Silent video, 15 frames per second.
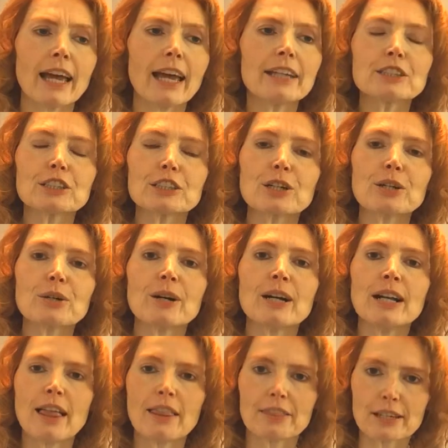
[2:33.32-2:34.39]
And so
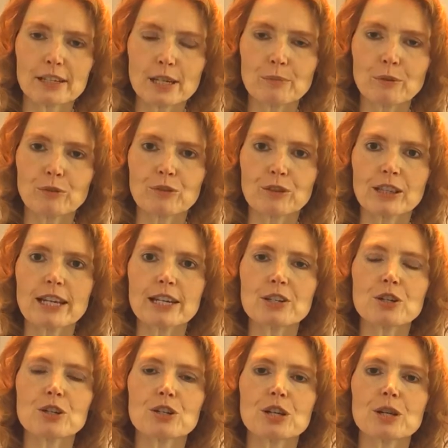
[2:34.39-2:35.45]
that type of
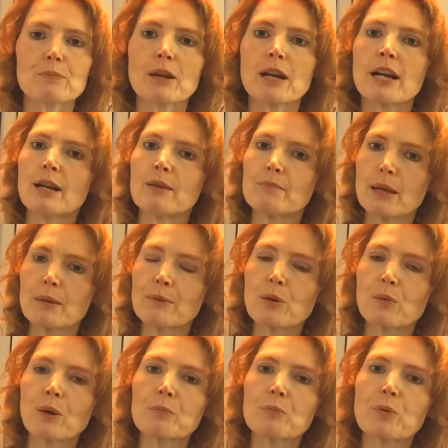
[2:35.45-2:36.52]
relationship, maybe
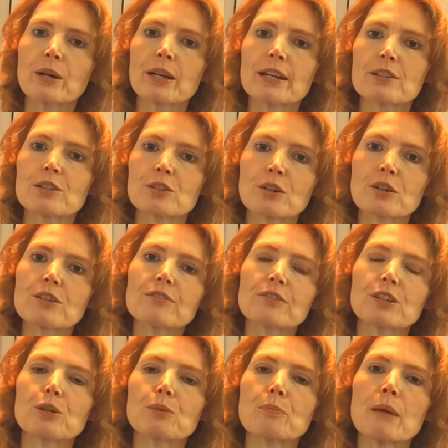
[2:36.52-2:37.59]
at one point it served
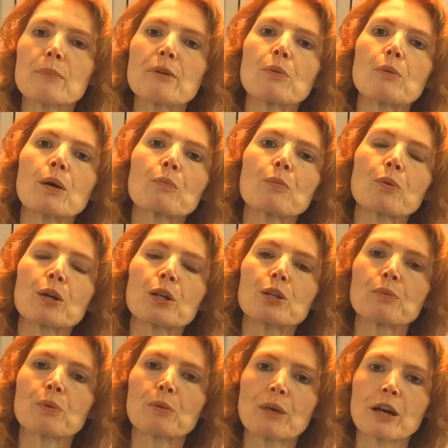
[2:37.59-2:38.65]
you, maybe at one point
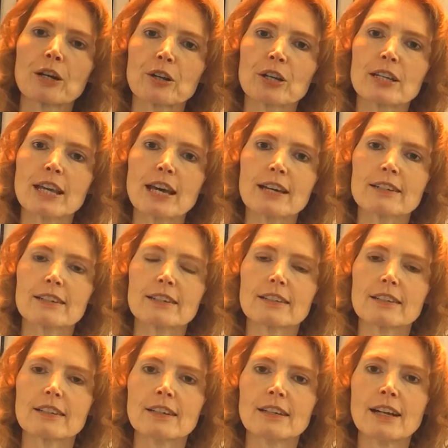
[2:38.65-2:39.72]
you were better
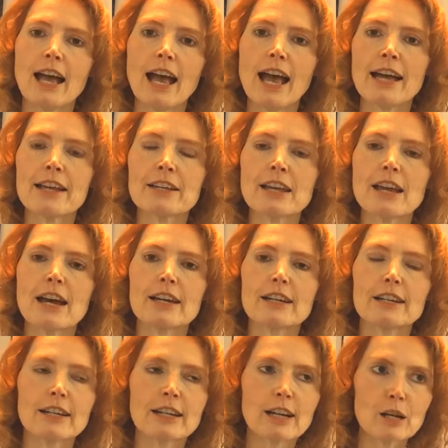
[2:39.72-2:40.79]
connected, and
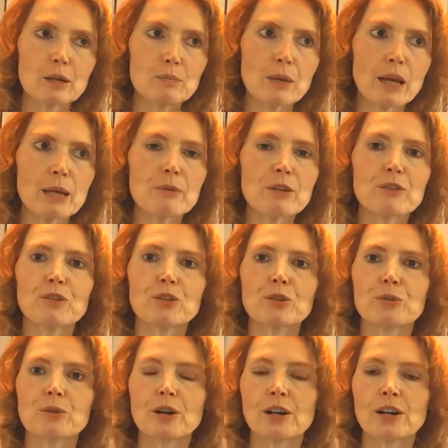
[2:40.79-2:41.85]
yet maybe if
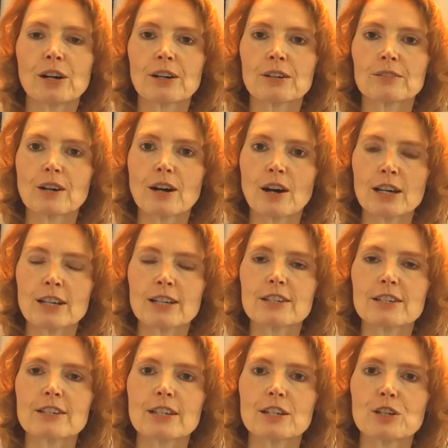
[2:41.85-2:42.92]
you are
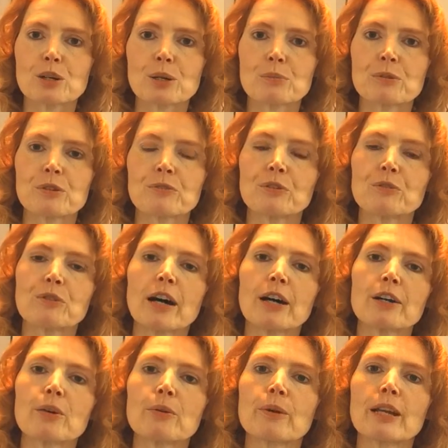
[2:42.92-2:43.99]
honest in terms of
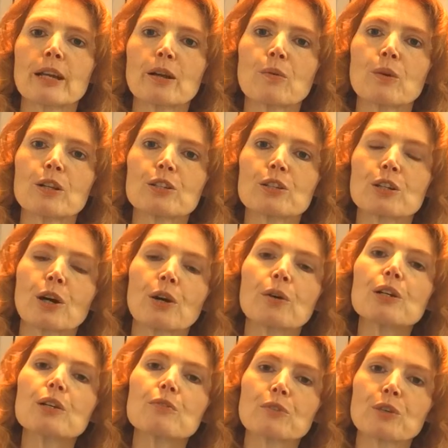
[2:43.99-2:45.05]
evaluating what's
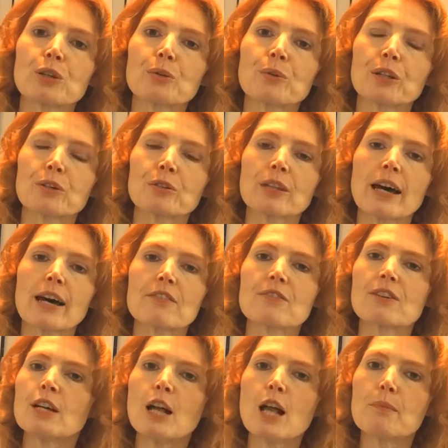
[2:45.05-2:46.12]
current for you in your life,
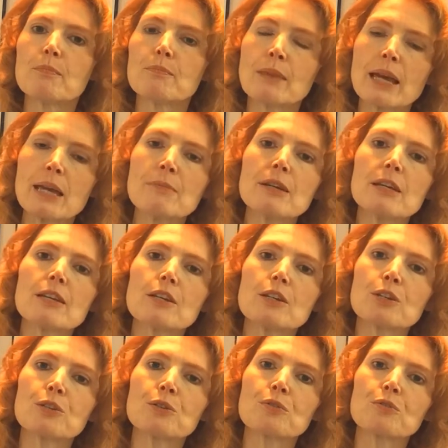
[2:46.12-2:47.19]
maybe
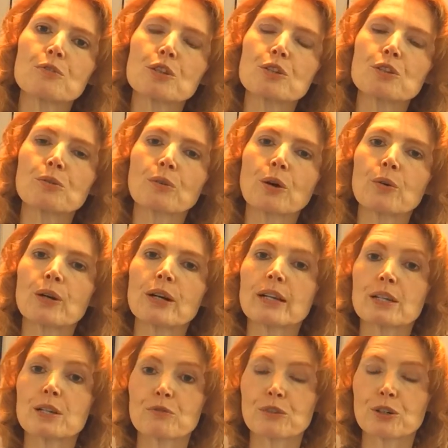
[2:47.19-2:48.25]
you've just grown in
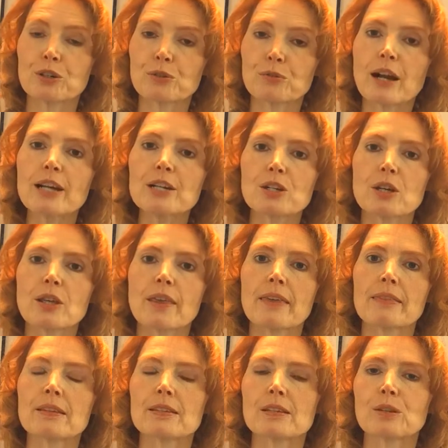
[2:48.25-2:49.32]
a different direction
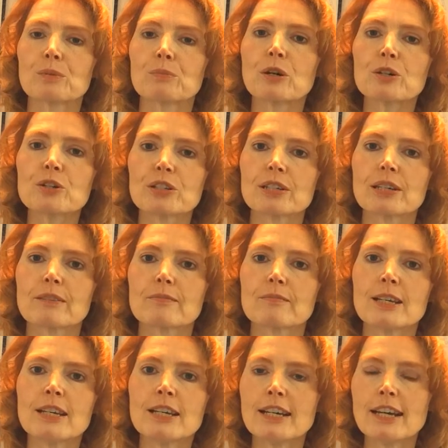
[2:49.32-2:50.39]
than this other person.
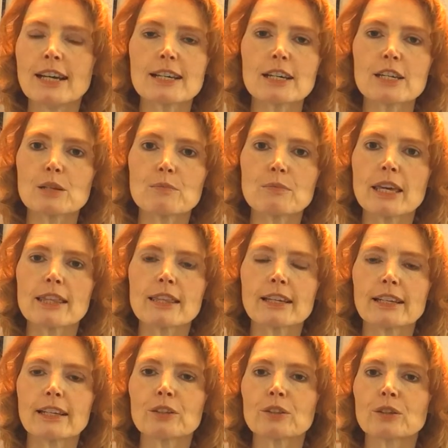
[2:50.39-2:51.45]
It doesn't mean
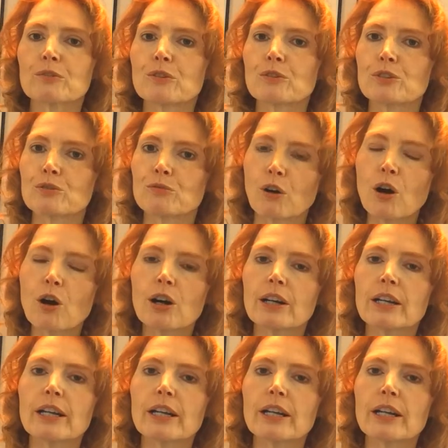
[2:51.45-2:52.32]
that either of you is wrong.